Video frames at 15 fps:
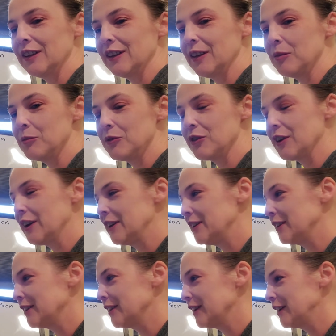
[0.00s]
I'm trying
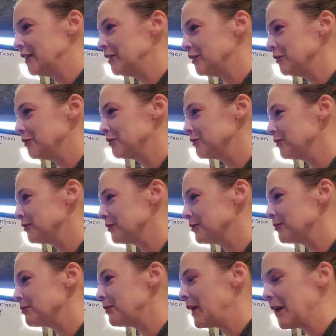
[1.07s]
to kind of
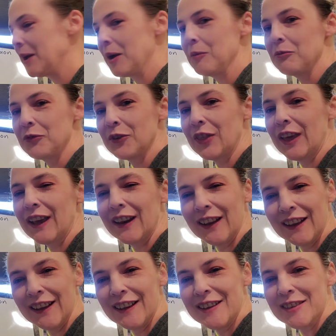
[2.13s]
make up for that, I
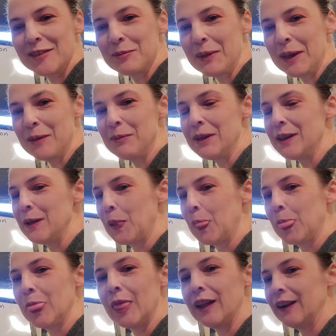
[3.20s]
guess, maybe.
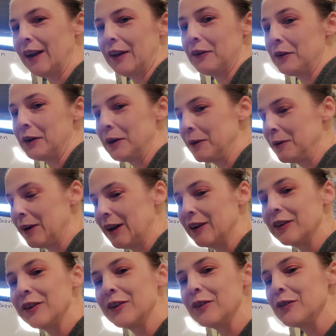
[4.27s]
I don't know. I
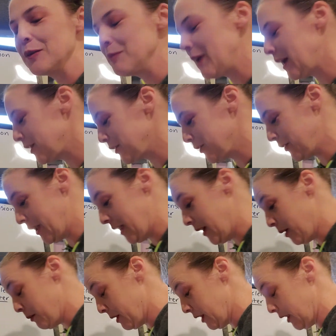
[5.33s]
don't know if it matters to
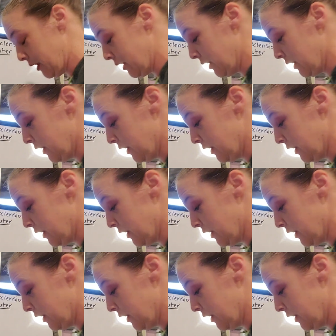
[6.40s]
anybody.